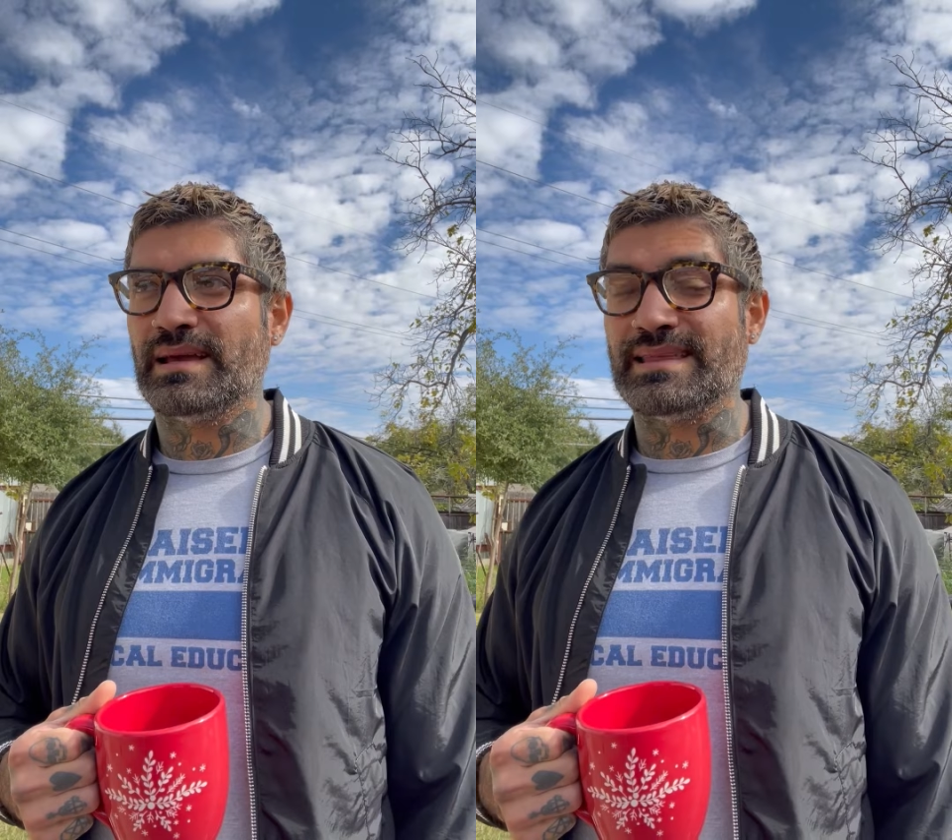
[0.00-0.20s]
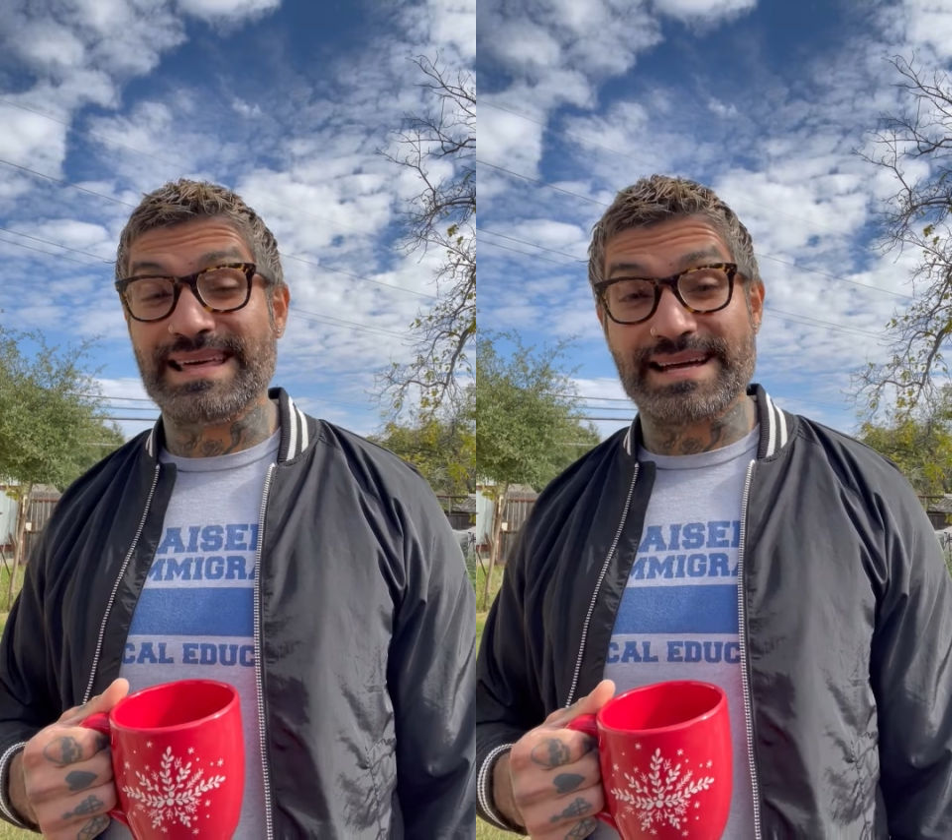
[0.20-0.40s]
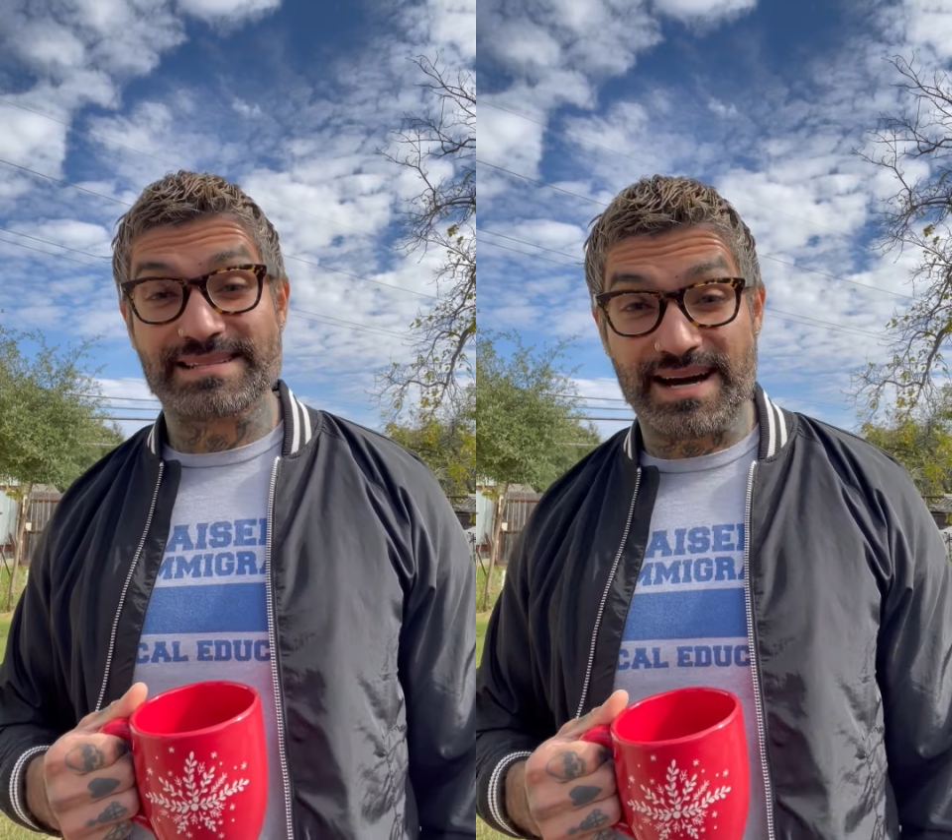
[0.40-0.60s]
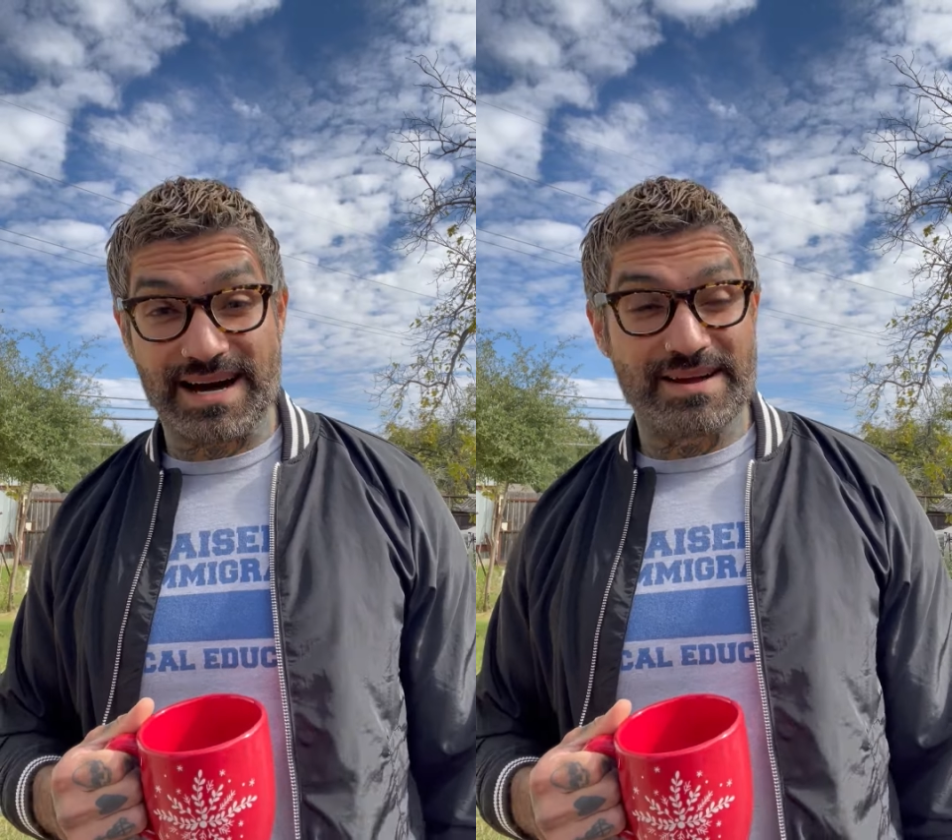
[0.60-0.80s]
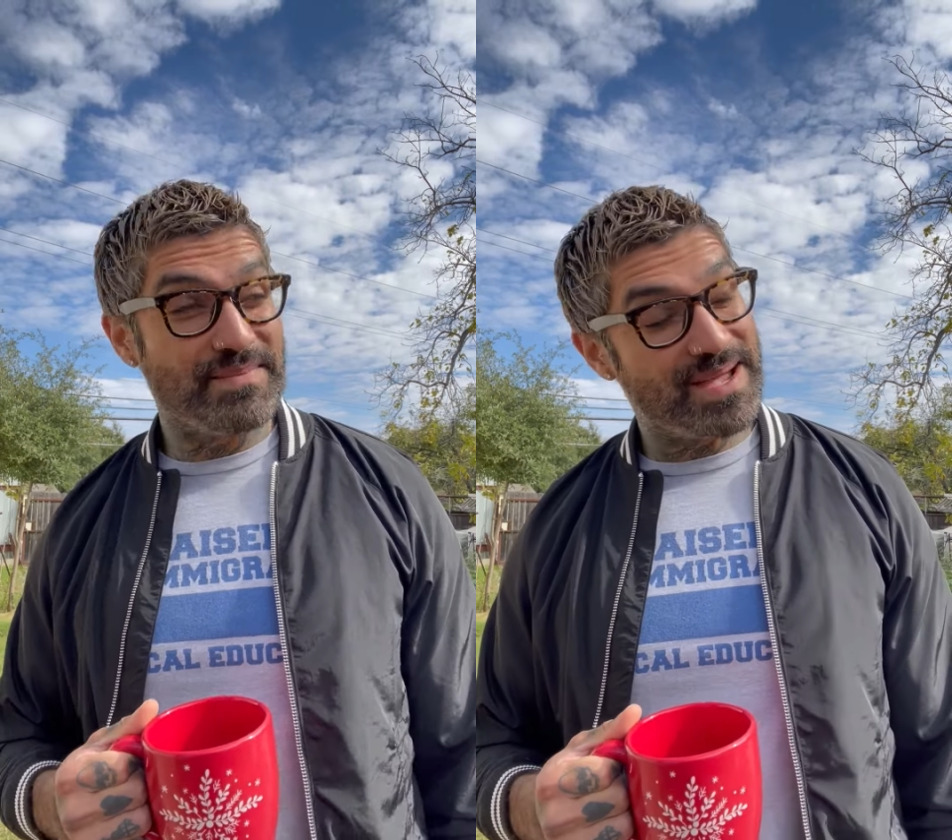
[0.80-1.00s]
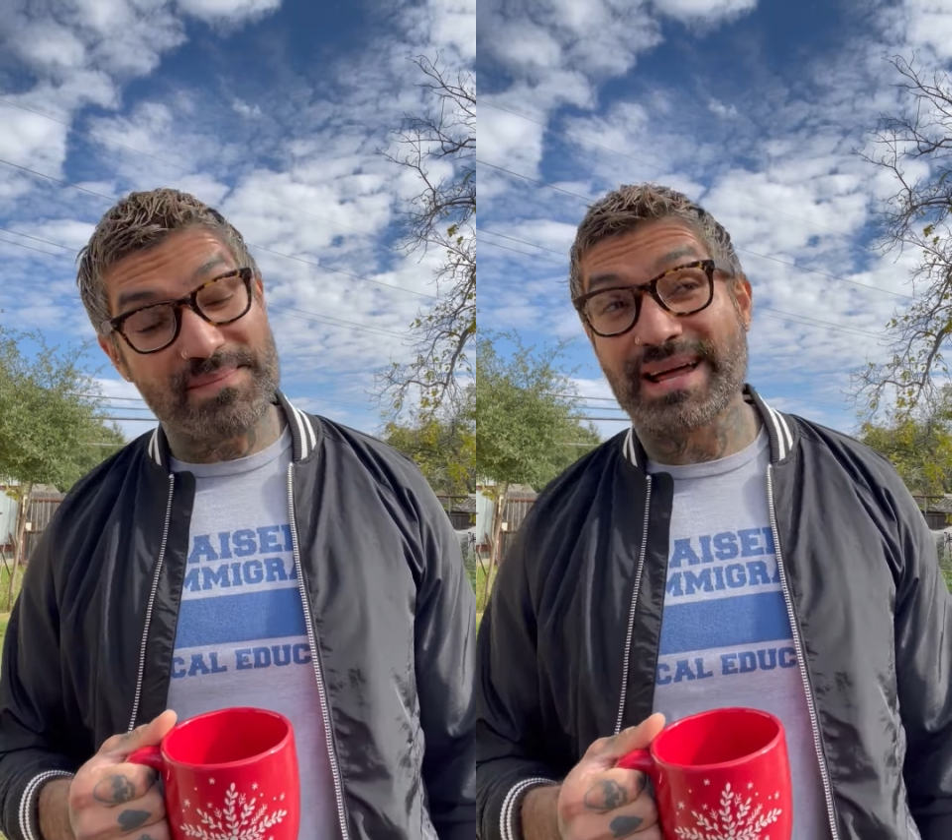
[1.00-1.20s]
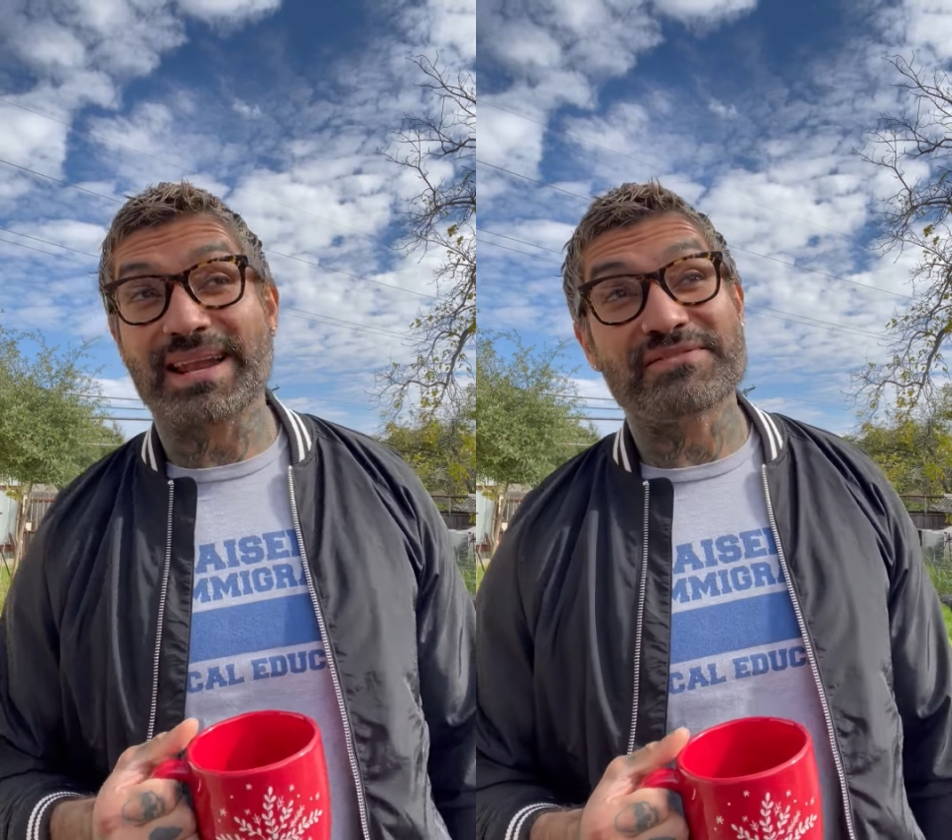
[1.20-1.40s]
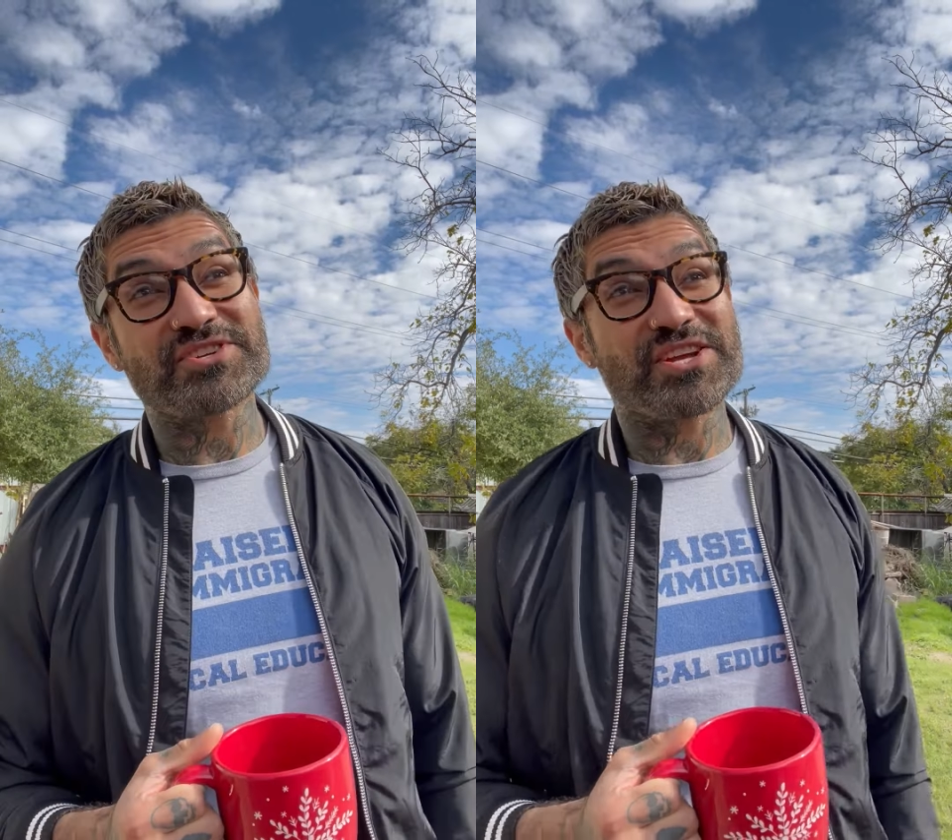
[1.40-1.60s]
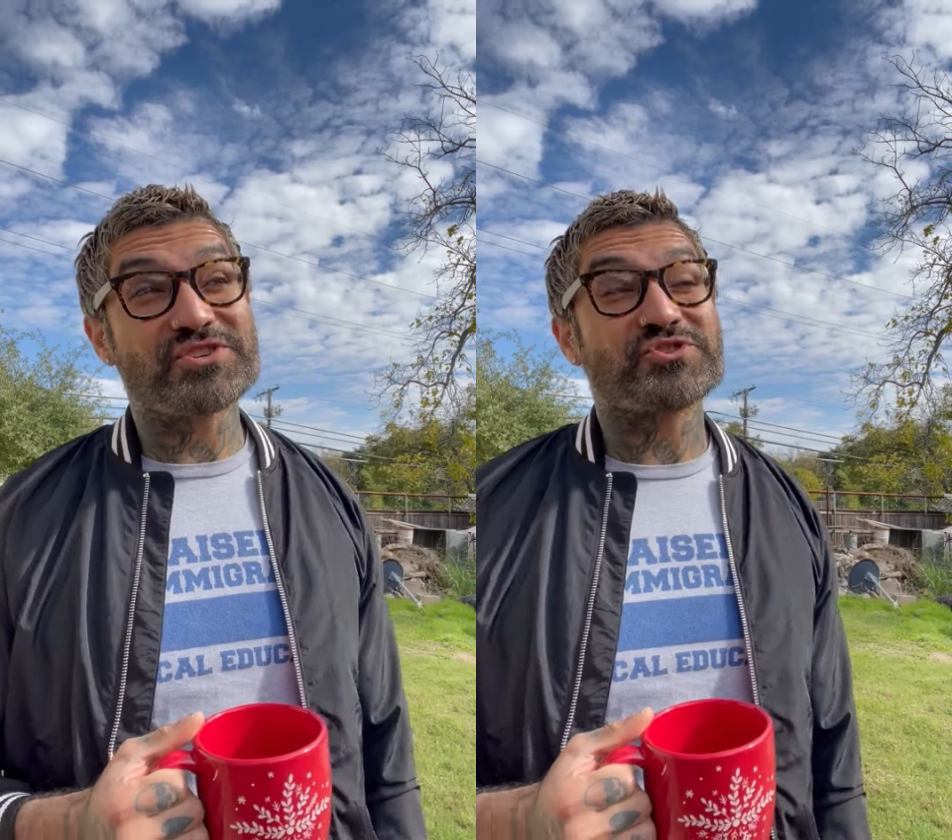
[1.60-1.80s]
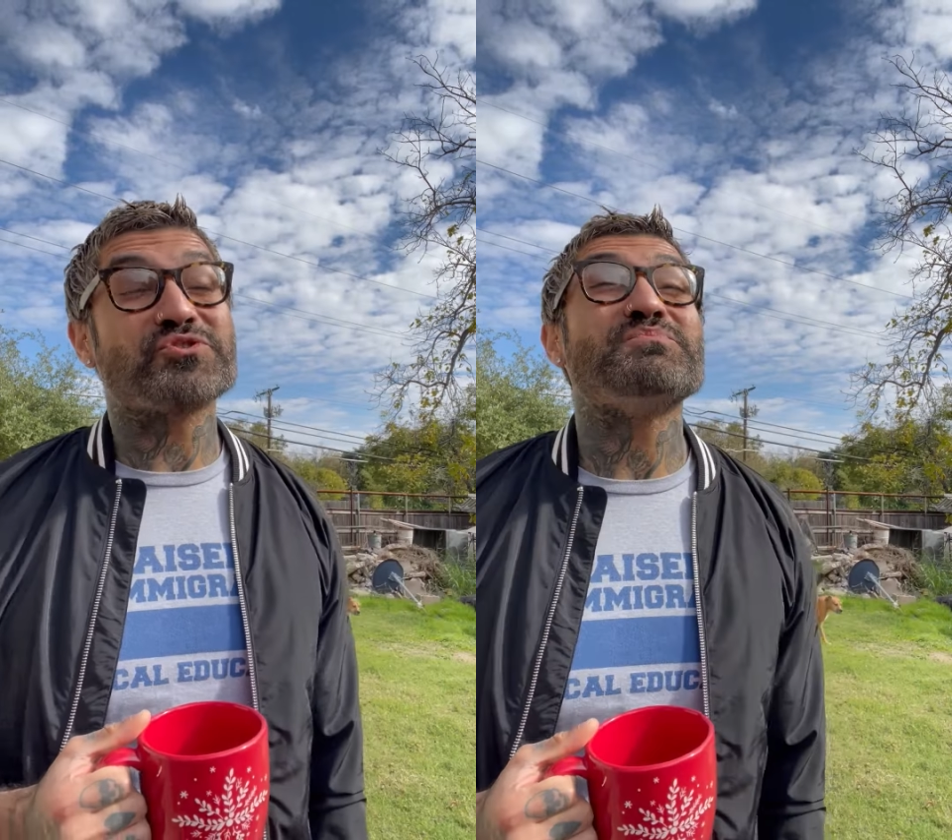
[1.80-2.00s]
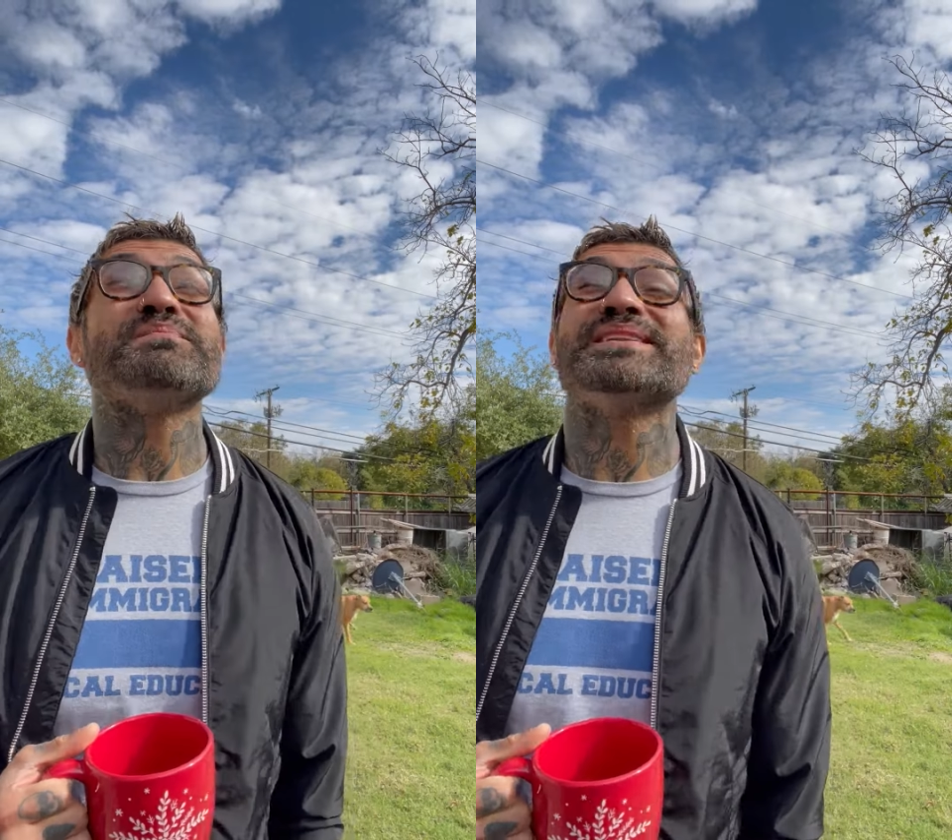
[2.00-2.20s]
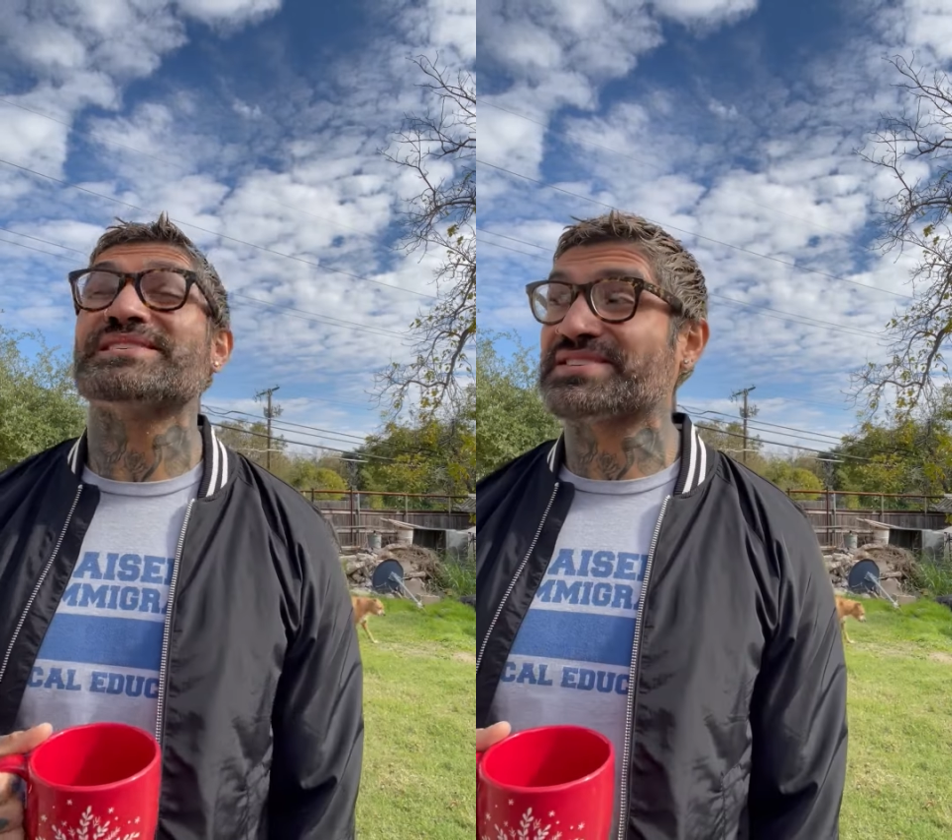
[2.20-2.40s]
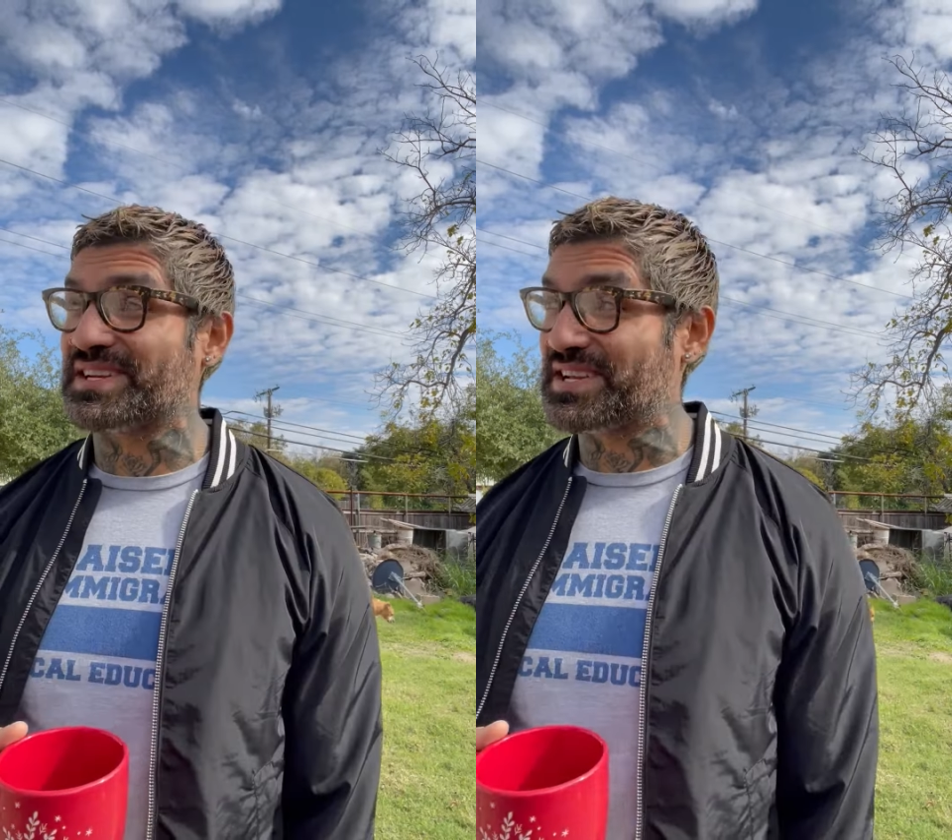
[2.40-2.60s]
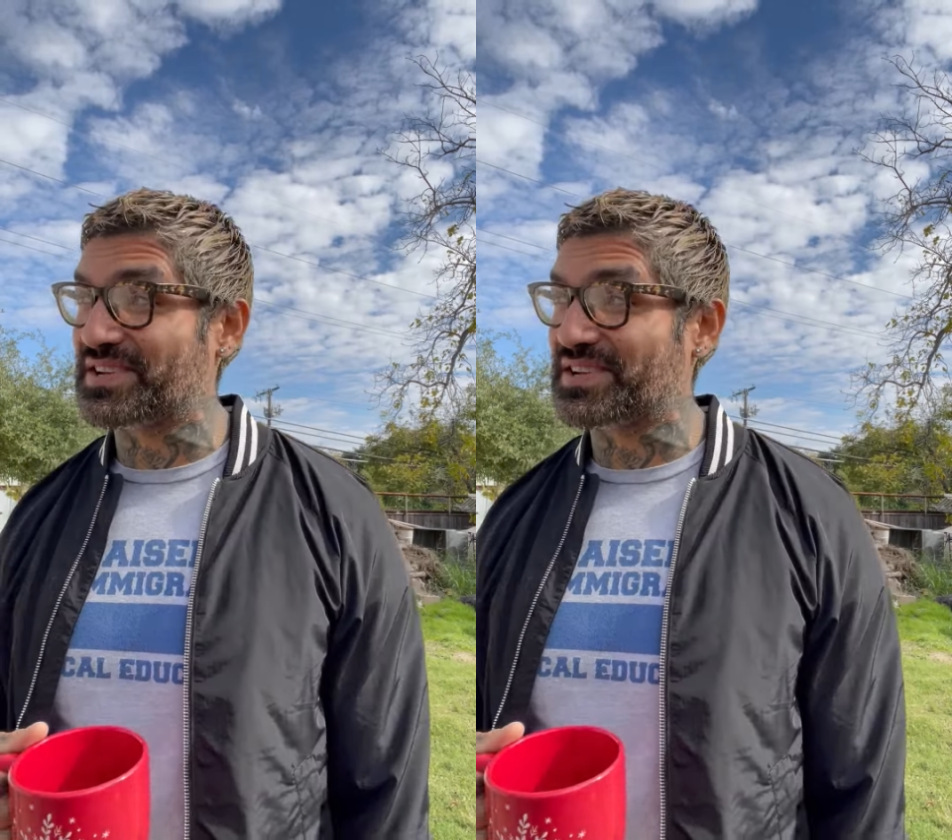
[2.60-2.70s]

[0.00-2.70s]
In that time, man, my life changed tremendously.